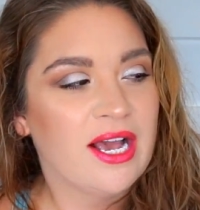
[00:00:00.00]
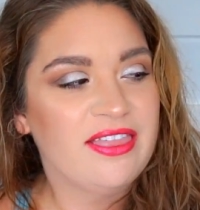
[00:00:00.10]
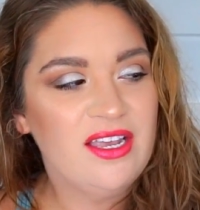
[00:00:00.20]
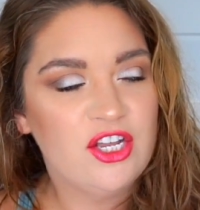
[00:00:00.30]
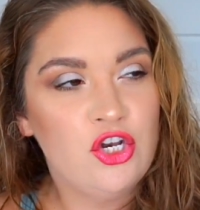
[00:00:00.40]

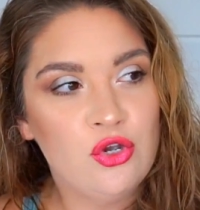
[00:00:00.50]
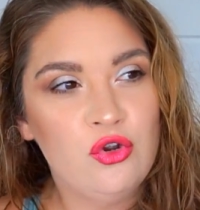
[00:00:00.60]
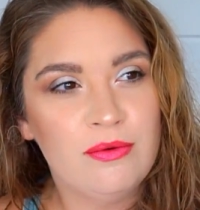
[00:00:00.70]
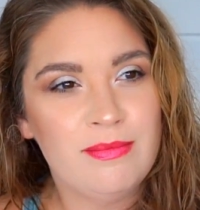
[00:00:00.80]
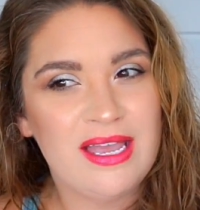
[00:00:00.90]
I think a
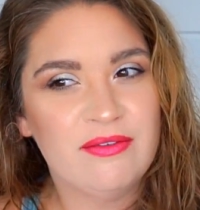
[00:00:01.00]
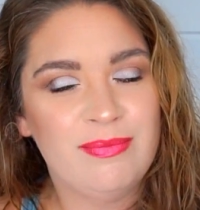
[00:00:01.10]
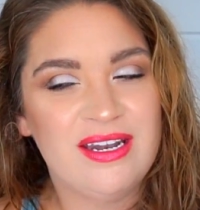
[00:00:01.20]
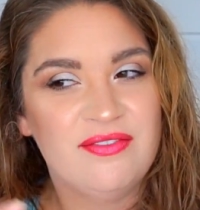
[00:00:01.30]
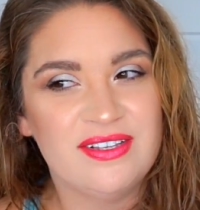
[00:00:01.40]
nude may
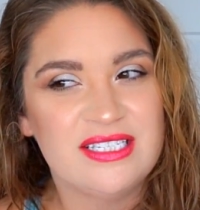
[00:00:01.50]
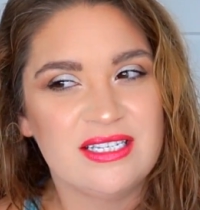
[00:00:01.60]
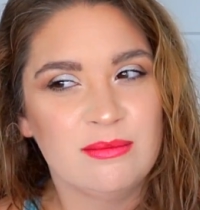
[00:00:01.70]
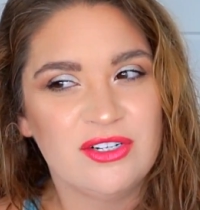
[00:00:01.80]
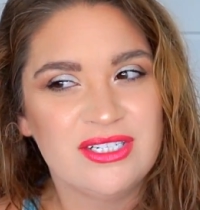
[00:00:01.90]
have been, if it's
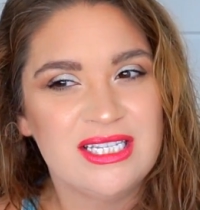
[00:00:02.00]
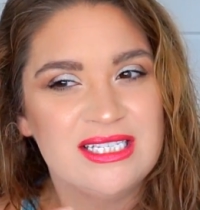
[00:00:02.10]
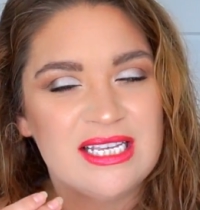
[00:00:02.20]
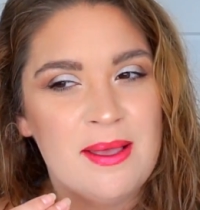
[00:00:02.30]
similar to this,